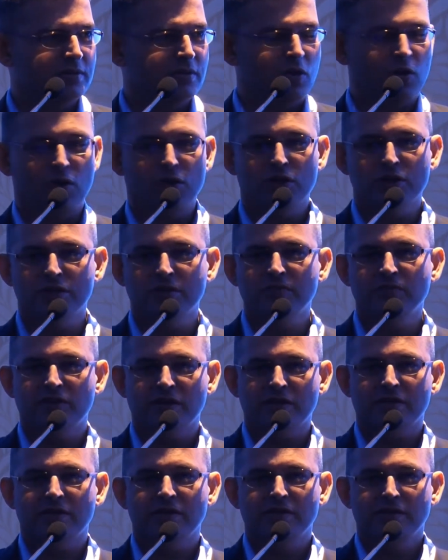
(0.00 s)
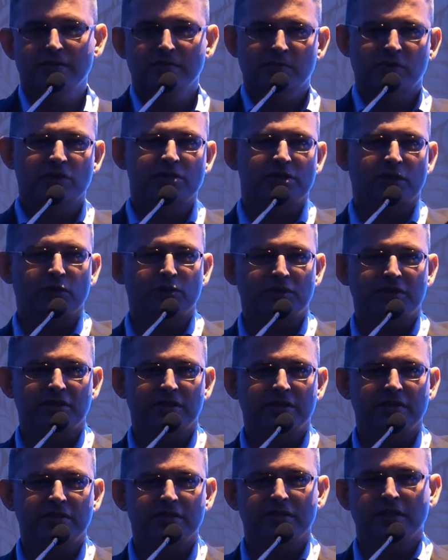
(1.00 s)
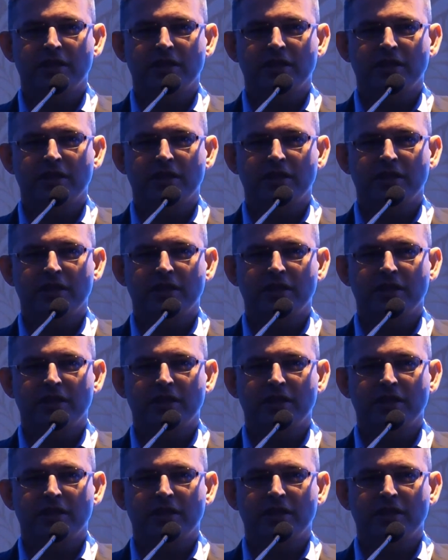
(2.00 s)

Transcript: All of them were because South Indian,